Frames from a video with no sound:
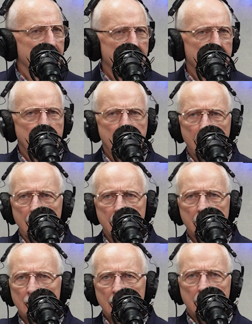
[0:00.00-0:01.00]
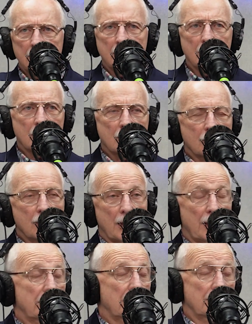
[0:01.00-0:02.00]
and and then just
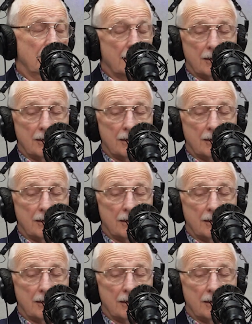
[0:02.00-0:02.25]
and